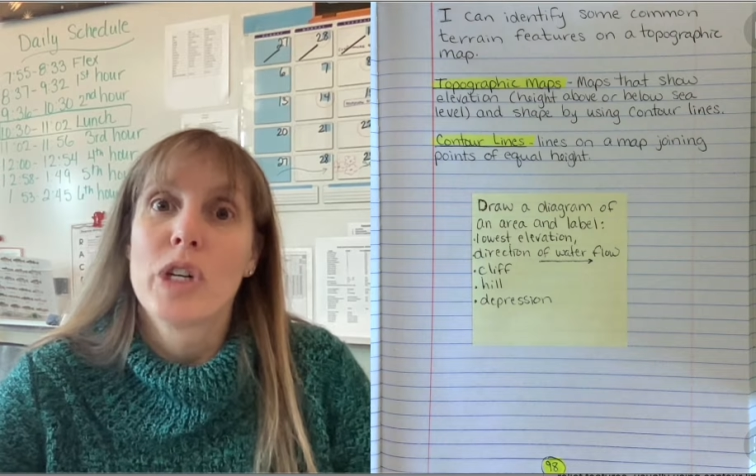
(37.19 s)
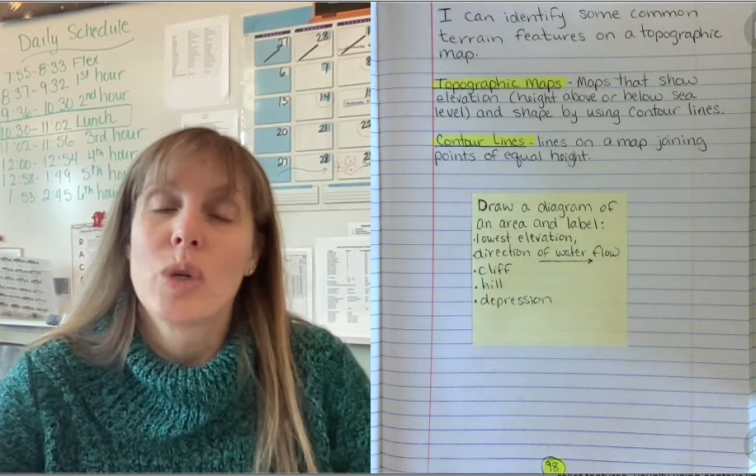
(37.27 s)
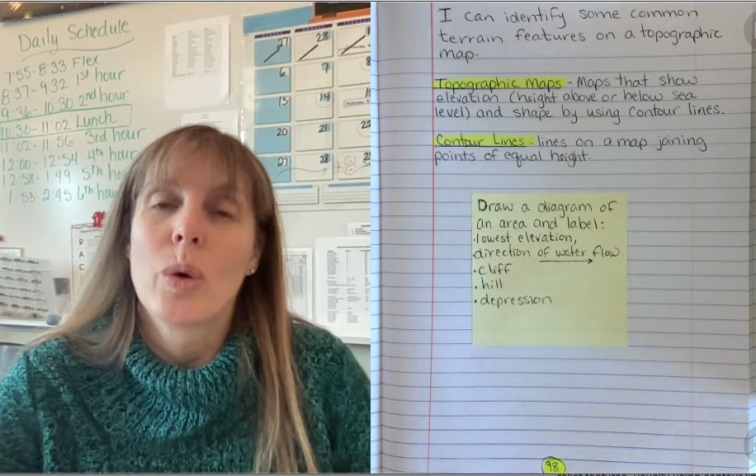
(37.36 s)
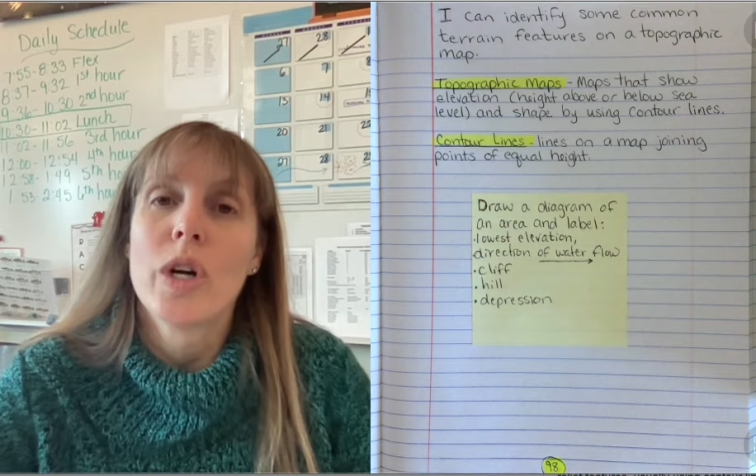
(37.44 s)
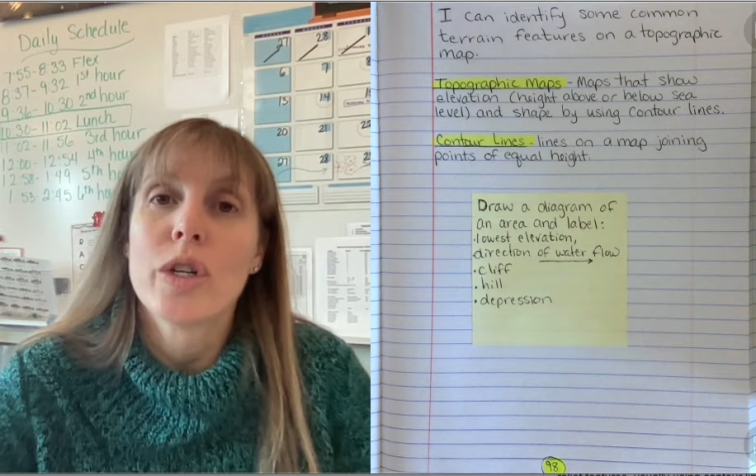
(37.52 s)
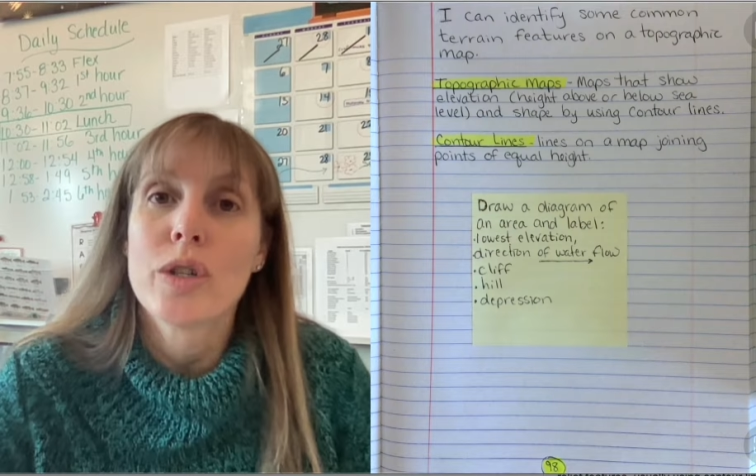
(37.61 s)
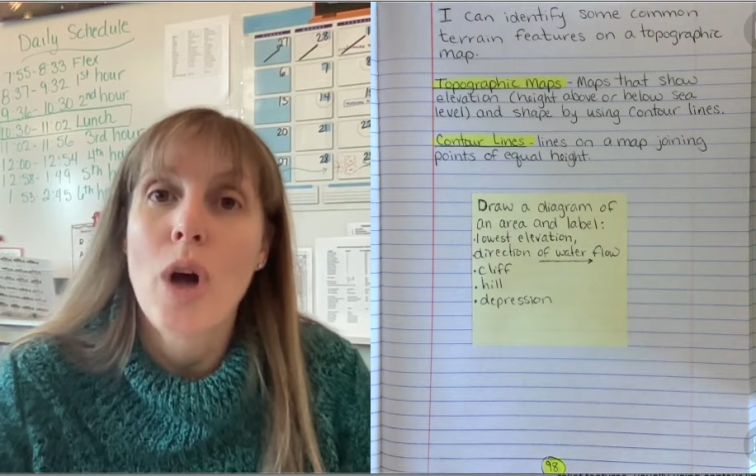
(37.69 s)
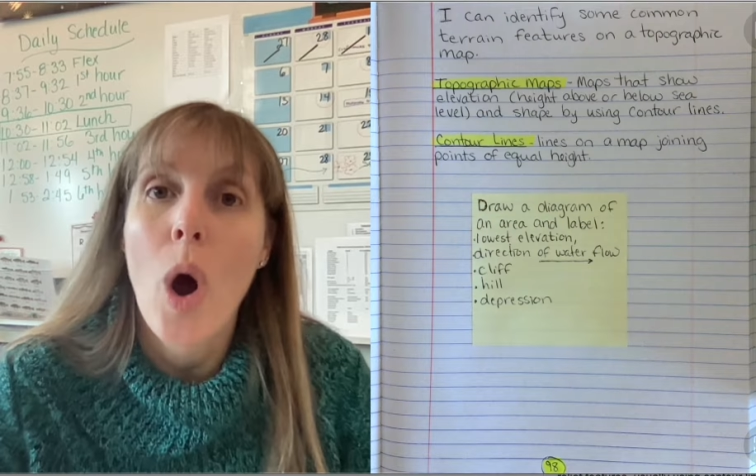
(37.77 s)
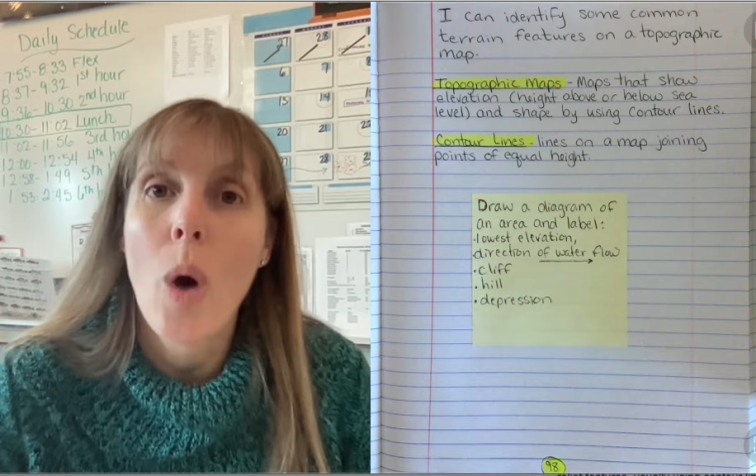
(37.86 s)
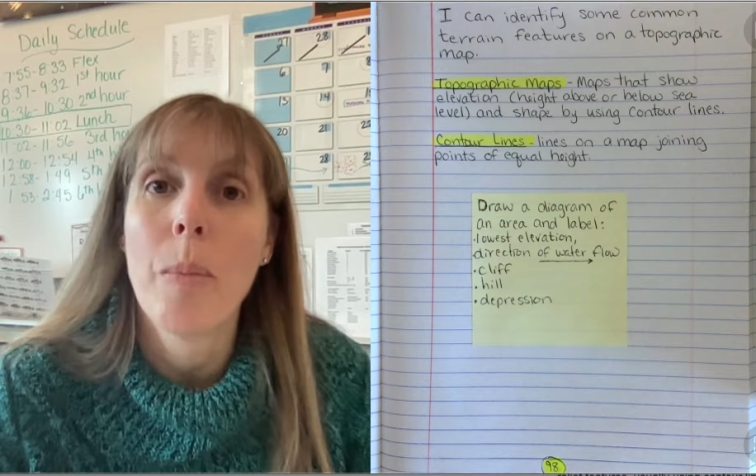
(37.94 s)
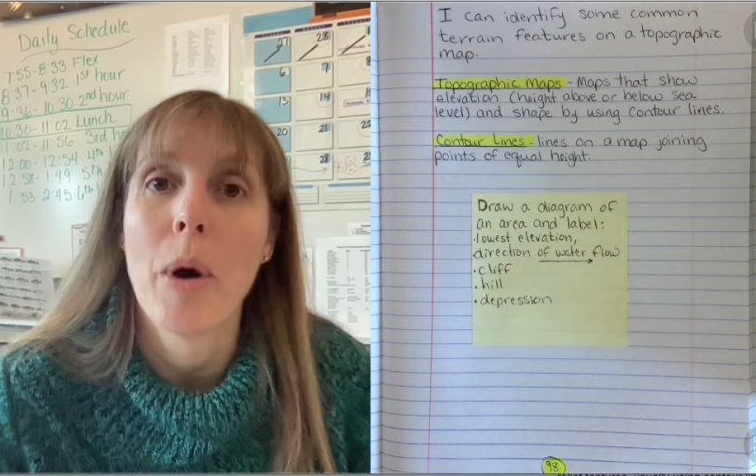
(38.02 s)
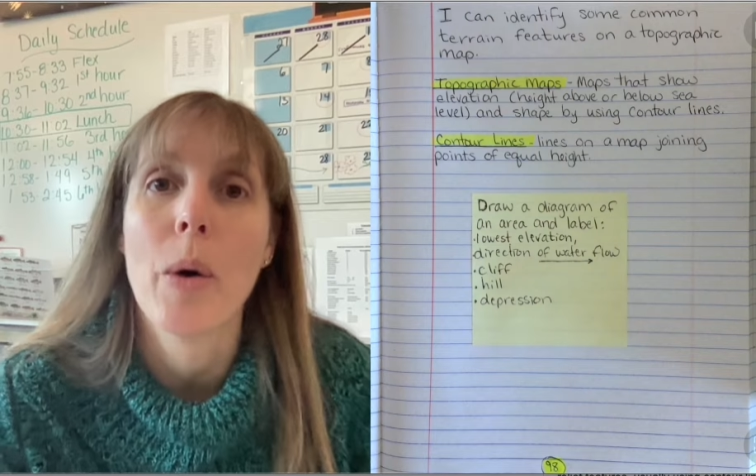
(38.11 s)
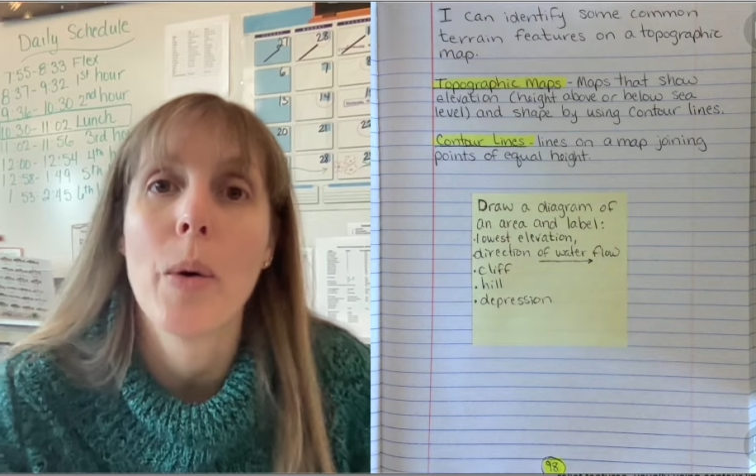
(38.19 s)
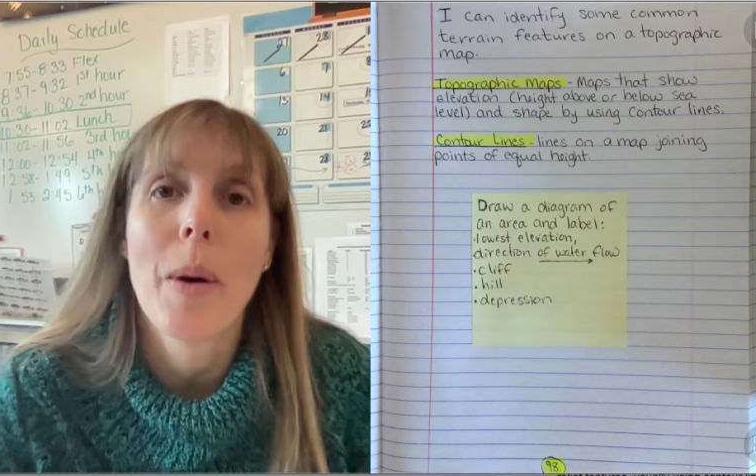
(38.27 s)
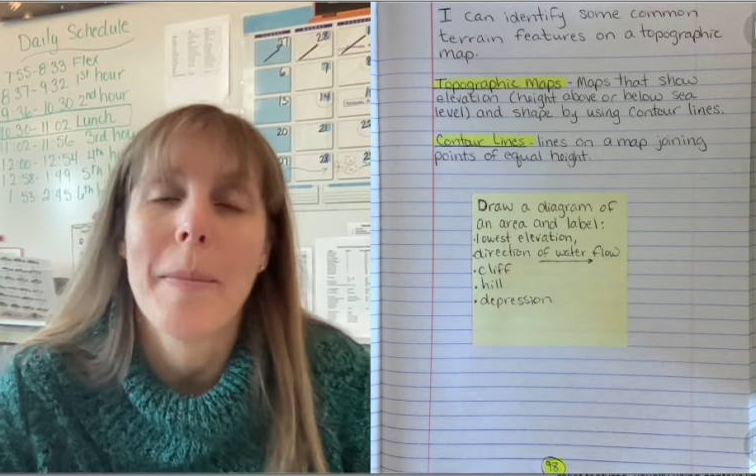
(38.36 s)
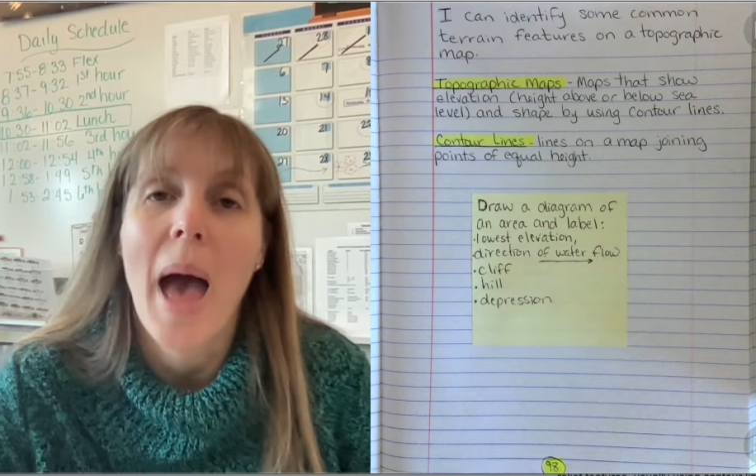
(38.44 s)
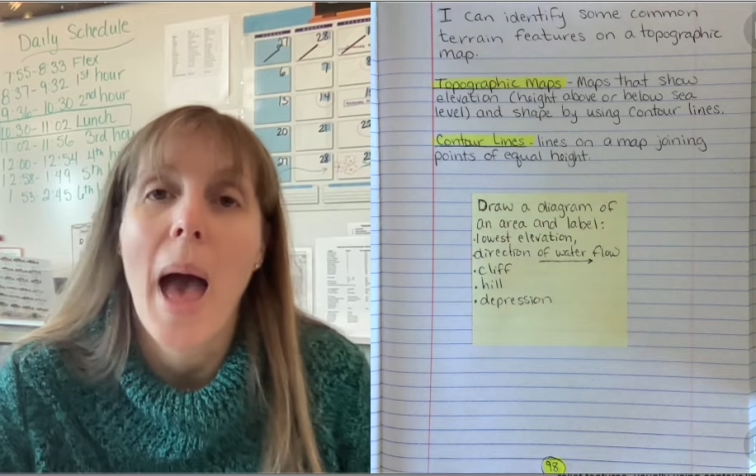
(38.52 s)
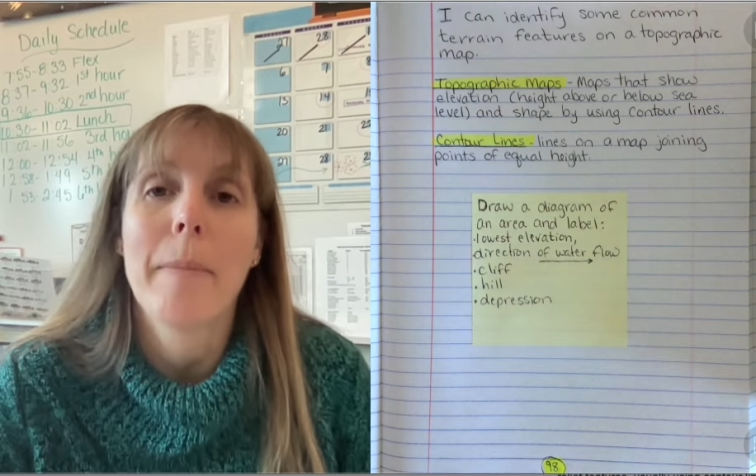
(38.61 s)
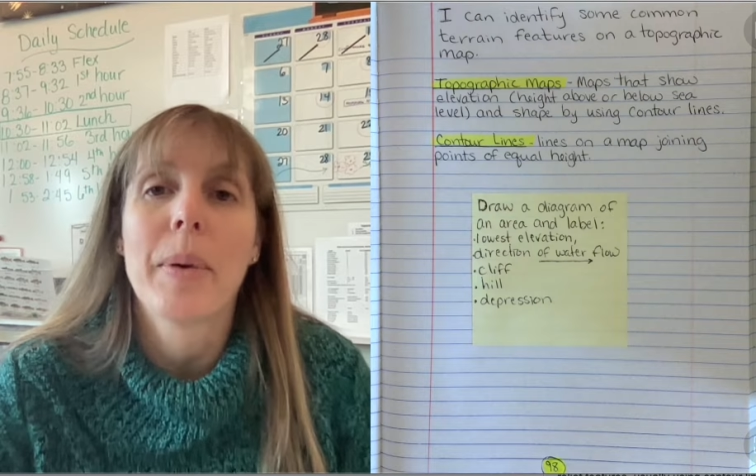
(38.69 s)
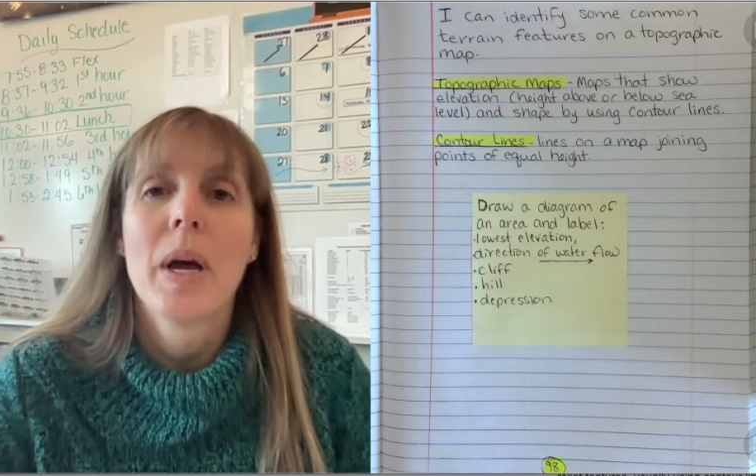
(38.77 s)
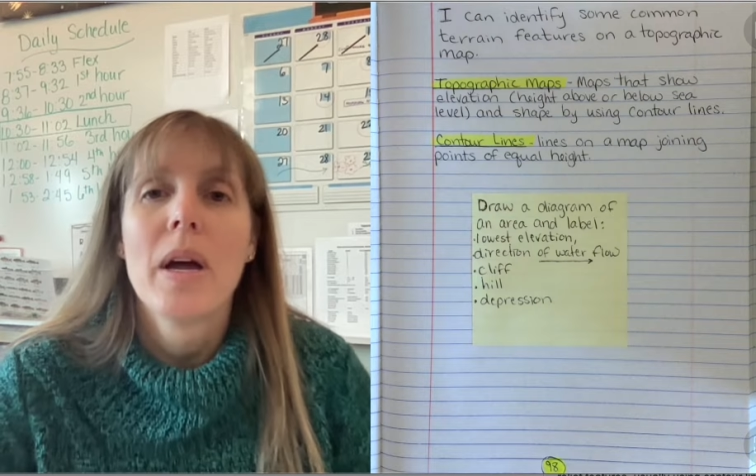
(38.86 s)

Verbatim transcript: short topo map.